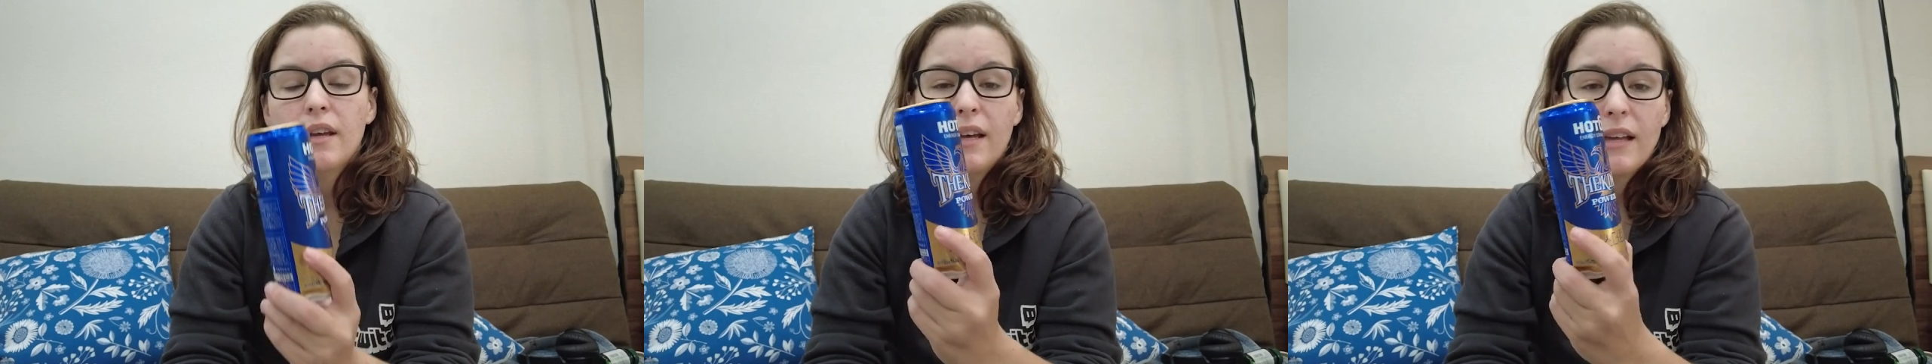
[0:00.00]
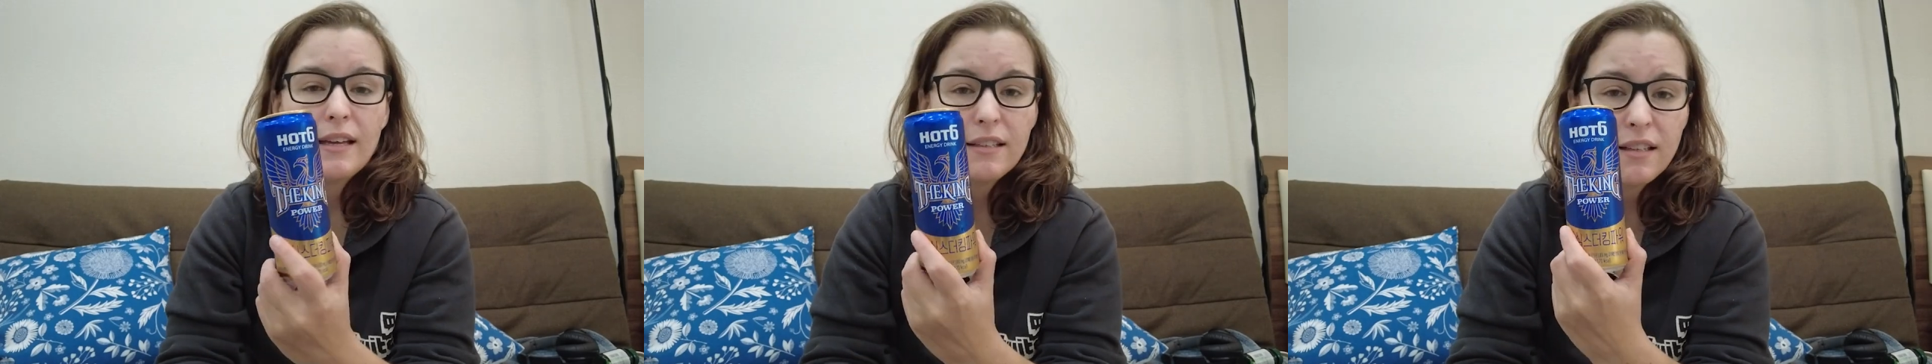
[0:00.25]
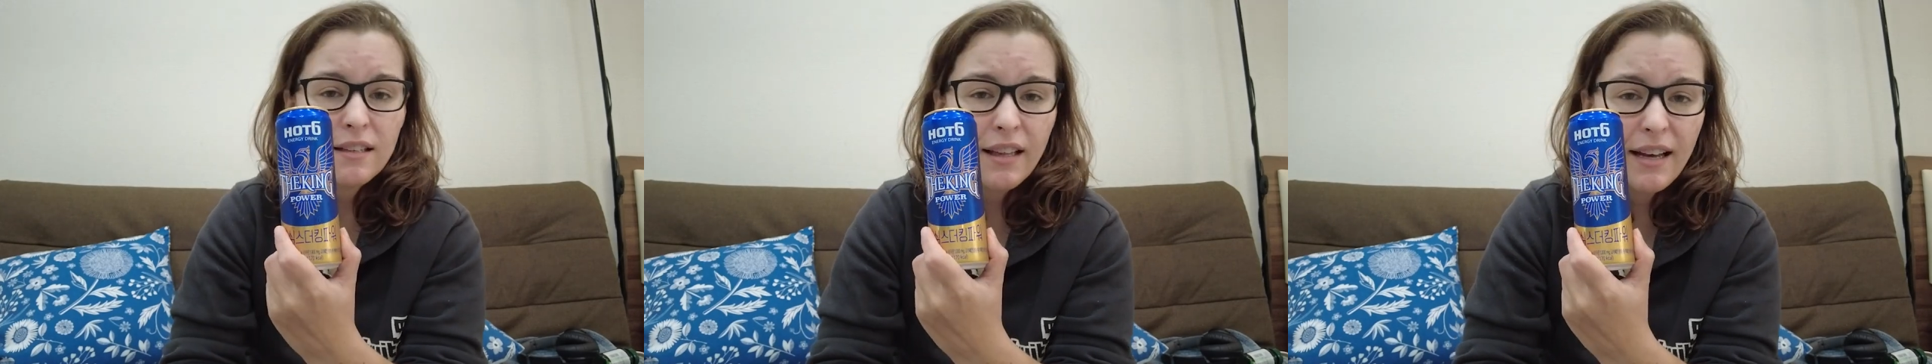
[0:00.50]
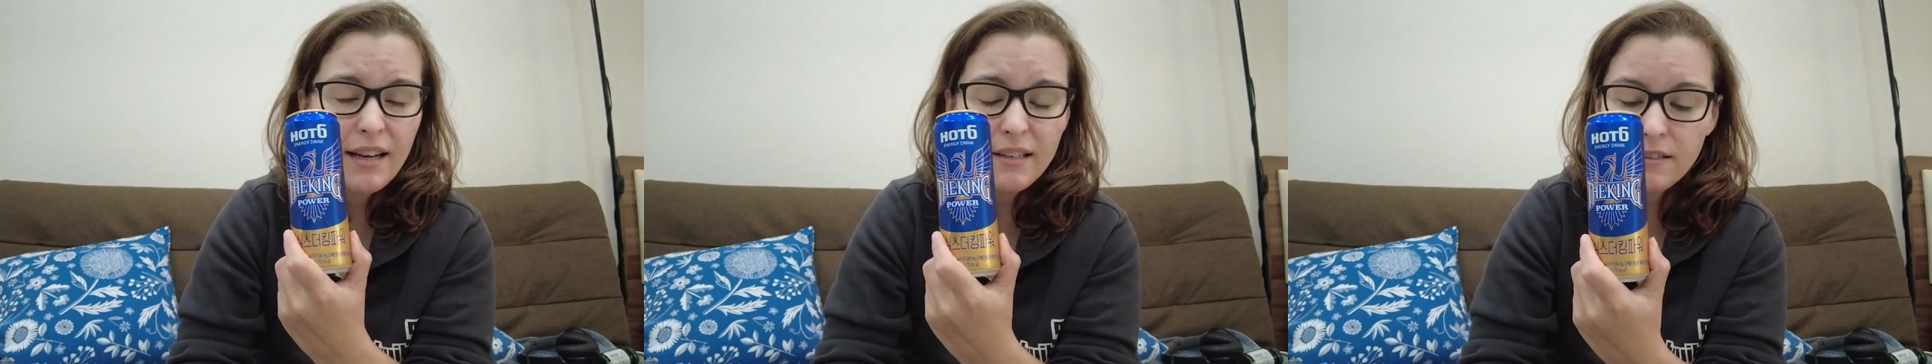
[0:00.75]
And
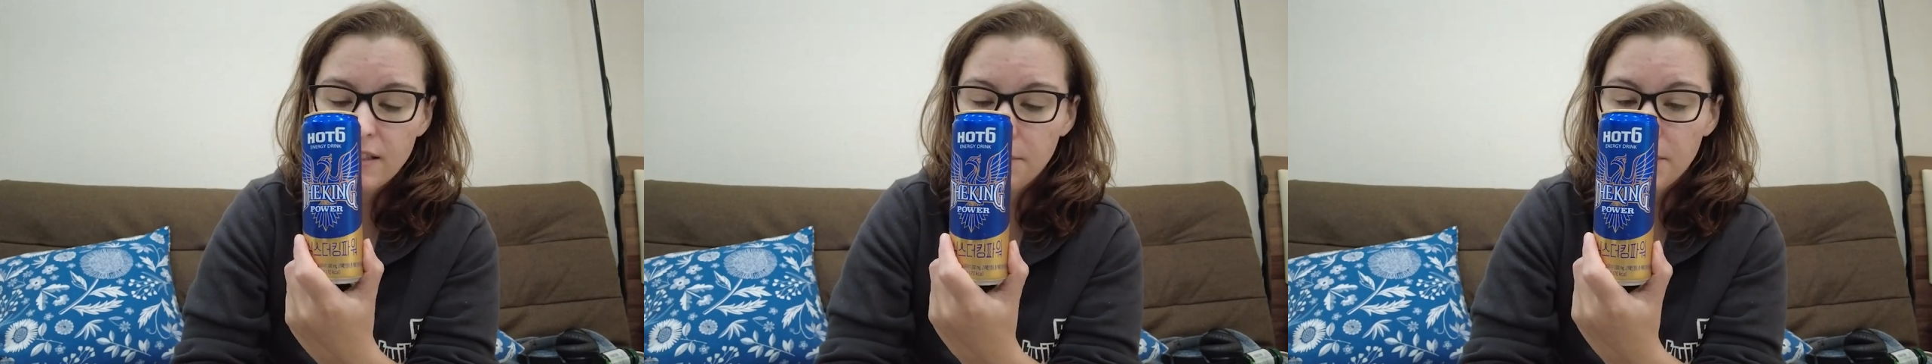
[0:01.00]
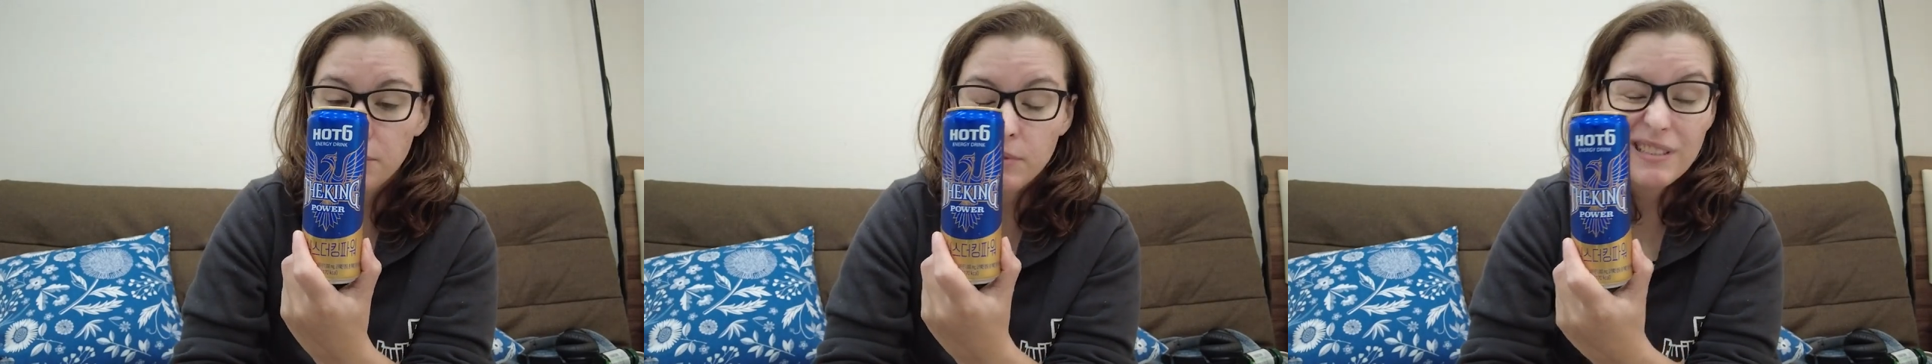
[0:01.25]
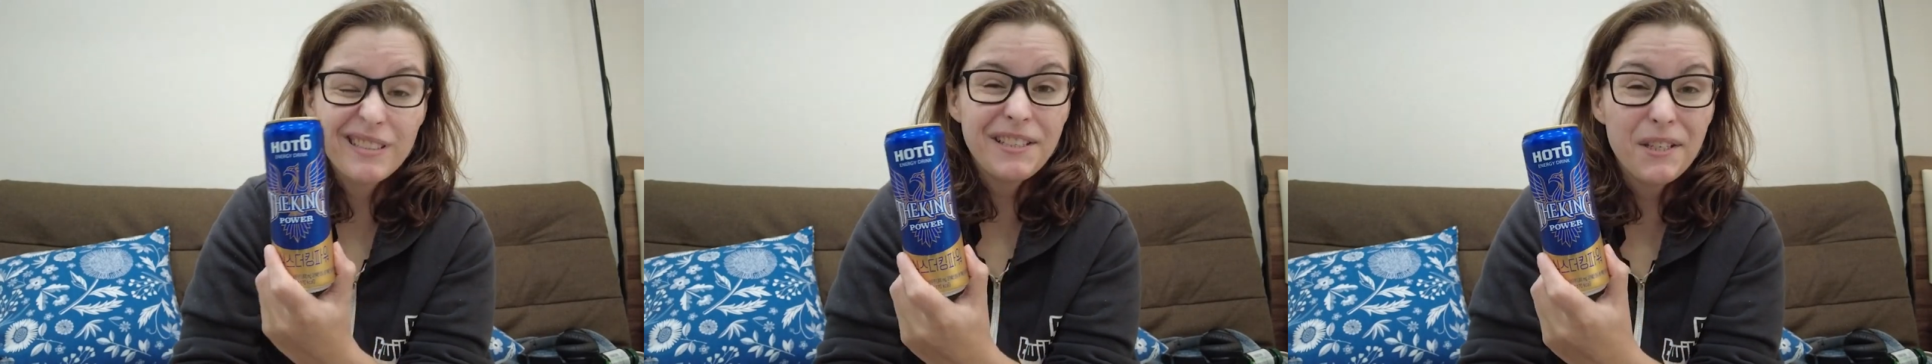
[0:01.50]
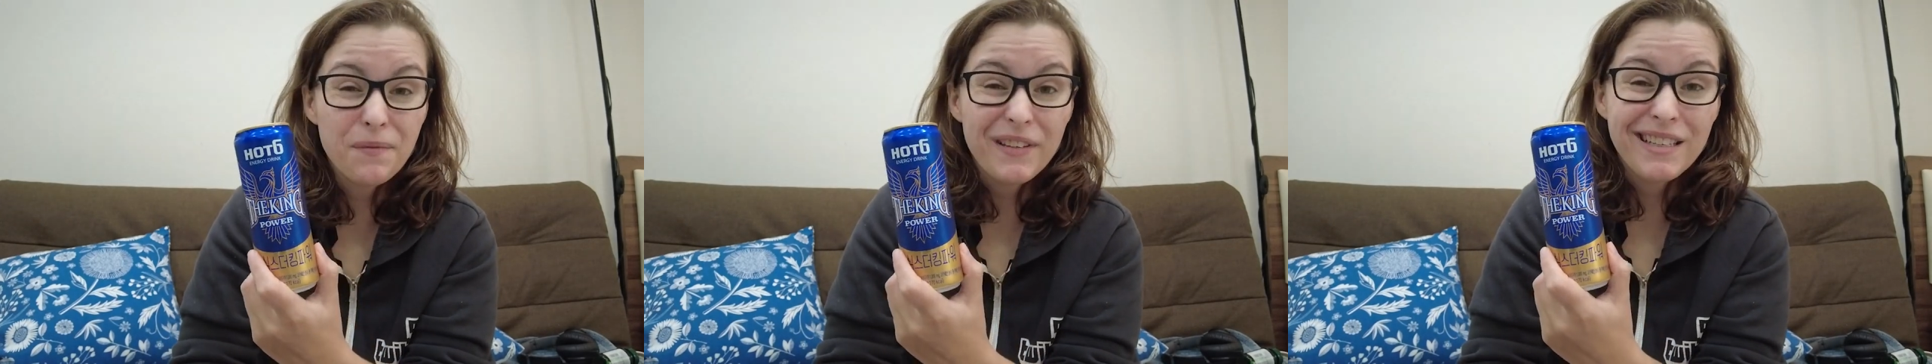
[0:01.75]
last, but we'll see if